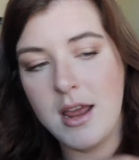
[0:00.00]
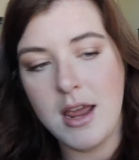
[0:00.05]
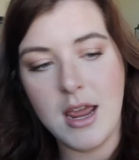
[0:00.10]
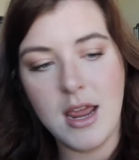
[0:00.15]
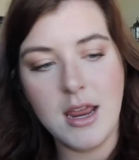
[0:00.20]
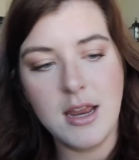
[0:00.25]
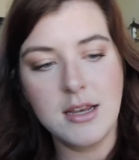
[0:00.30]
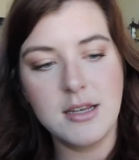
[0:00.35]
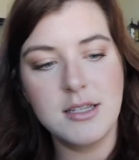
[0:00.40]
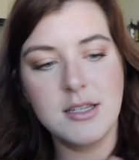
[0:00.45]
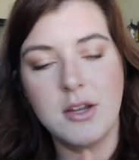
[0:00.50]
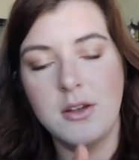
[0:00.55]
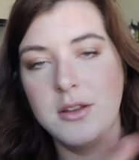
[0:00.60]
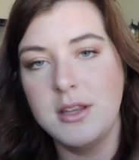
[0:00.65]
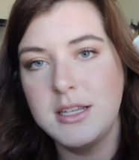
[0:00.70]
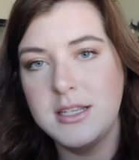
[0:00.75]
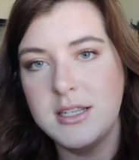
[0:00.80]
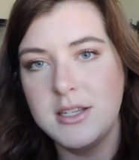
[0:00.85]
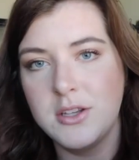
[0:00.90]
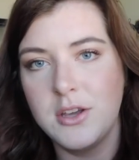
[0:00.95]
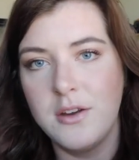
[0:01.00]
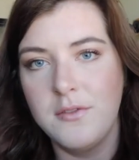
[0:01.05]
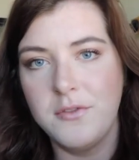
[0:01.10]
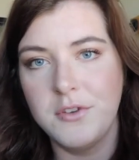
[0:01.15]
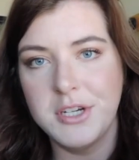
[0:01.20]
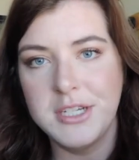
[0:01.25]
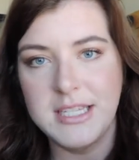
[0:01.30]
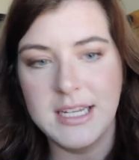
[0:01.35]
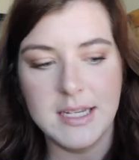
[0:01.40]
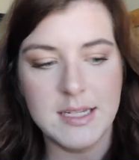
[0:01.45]
And so this is good
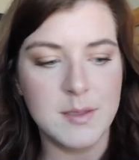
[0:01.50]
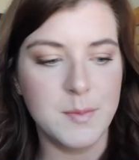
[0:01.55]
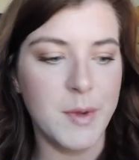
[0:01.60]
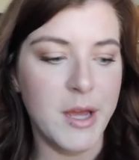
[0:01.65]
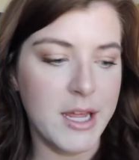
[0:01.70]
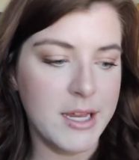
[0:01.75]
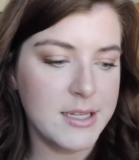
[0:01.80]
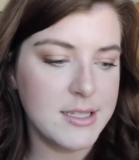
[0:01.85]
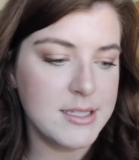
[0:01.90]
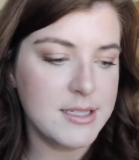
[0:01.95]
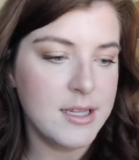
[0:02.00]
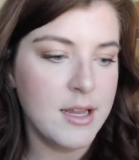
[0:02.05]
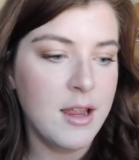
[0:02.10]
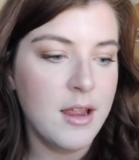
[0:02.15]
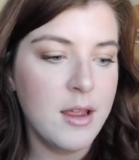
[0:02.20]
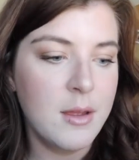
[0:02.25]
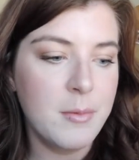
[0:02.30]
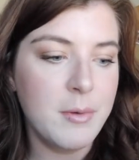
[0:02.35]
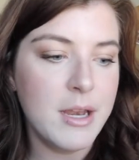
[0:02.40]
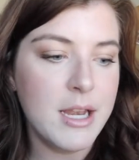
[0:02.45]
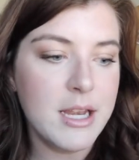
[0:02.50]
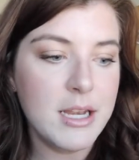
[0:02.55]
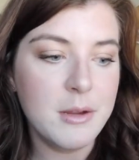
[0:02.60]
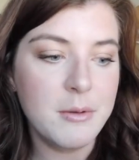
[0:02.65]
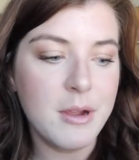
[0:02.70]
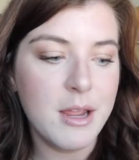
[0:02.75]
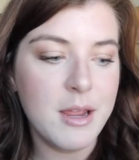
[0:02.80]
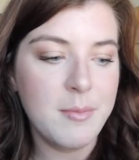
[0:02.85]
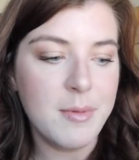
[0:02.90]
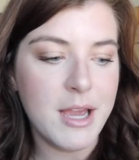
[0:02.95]
for 6 months. But
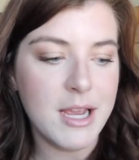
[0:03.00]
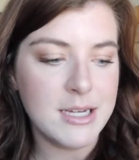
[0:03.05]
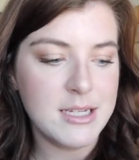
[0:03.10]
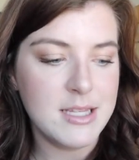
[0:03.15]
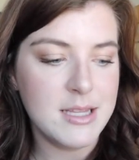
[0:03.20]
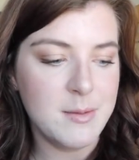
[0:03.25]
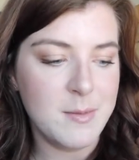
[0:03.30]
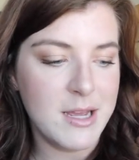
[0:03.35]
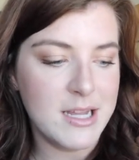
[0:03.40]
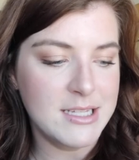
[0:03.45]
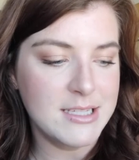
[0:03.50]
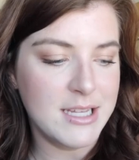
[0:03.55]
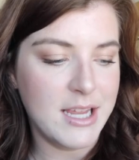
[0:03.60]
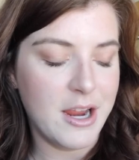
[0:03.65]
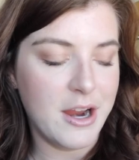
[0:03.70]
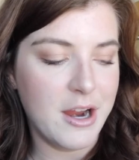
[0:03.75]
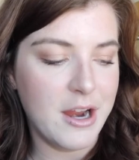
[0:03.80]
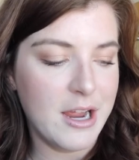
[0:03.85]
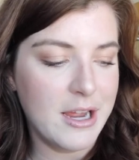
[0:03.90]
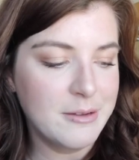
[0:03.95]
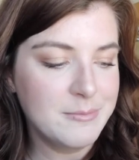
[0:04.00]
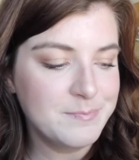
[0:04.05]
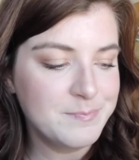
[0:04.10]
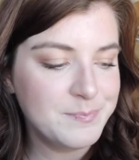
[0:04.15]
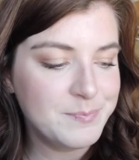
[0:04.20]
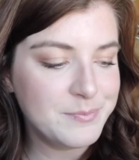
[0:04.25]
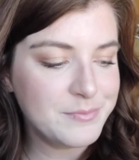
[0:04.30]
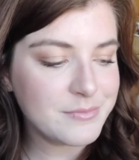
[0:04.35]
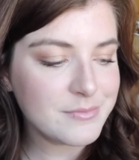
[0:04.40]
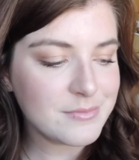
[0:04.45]
anyway, back to the mascara.
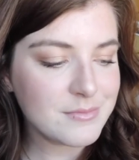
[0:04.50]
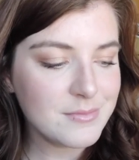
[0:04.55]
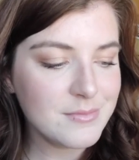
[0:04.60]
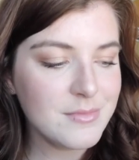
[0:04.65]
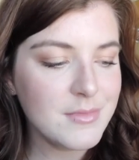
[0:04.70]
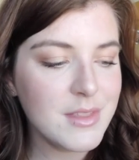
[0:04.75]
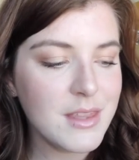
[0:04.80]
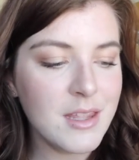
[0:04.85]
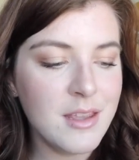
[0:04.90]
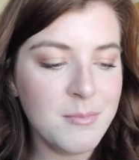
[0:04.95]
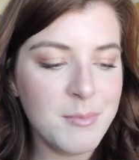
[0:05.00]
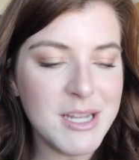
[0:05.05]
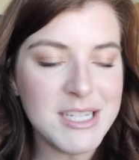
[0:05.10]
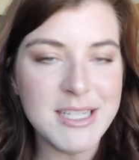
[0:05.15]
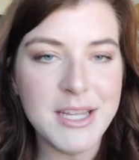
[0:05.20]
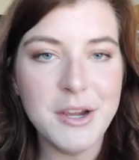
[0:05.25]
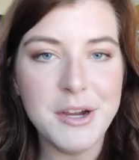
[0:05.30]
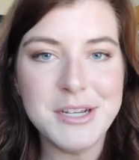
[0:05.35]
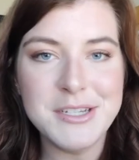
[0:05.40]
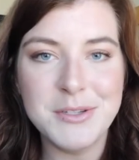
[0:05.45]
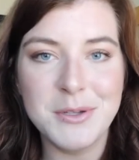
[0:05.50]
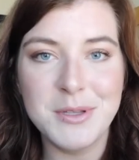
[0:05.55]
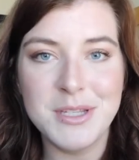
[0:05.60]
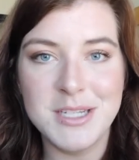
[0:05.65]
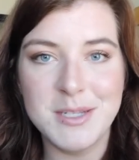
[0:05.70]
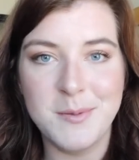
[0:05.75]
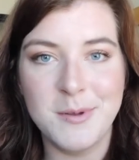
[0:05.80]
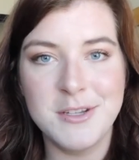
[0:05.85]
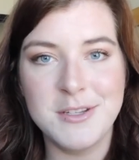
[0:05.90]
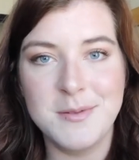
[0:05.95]
Mascara is
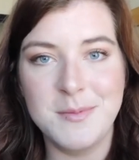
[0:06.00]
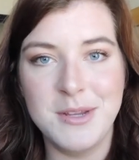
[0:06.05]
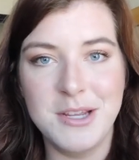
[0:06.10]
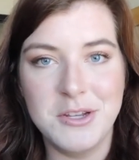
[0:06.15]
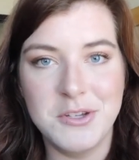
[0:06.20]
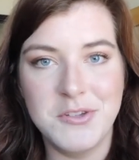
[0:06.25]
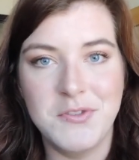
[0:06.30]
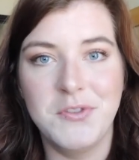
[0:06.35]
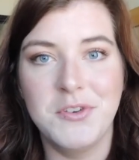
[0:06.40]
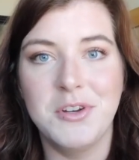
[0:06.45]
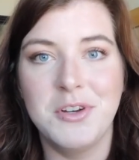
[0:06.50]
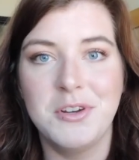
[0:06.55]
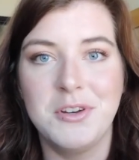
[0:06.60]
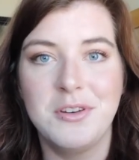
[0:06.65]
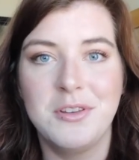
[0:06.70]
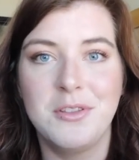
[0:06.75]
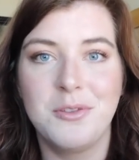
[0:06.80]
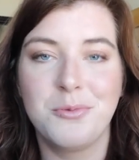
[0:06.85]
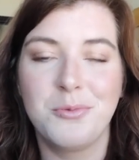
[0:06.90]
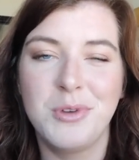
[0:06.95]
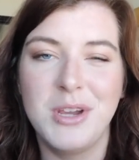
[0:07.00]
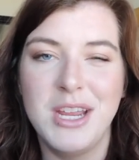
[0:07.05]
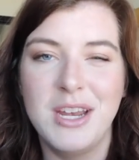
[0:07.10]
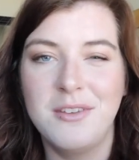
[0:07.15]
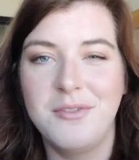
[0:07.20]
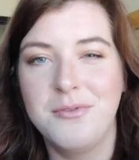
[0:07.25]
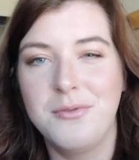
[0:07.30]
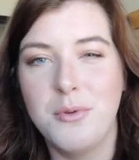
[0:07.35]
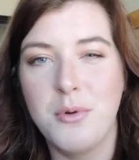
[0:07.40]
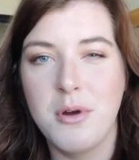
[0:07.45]
only supposed to be used for 3
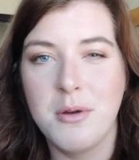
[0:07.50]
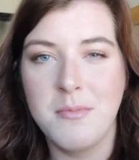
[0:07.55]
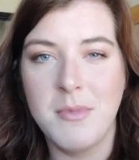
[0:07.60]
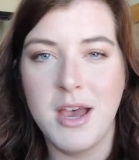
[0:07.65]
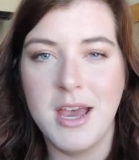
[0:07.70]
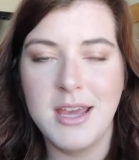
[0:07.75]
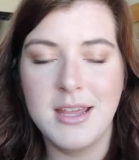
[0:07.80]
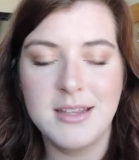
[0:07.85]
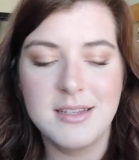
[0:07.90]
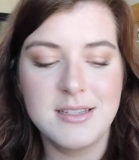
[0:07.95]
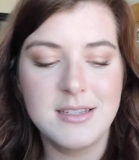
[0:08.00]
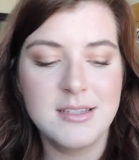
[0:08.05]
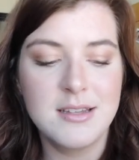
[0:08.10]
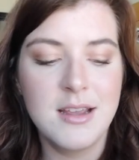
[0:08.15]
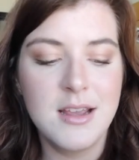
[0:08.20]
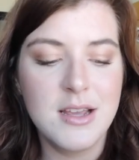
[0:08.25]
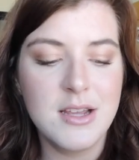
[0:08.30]
to 4 months.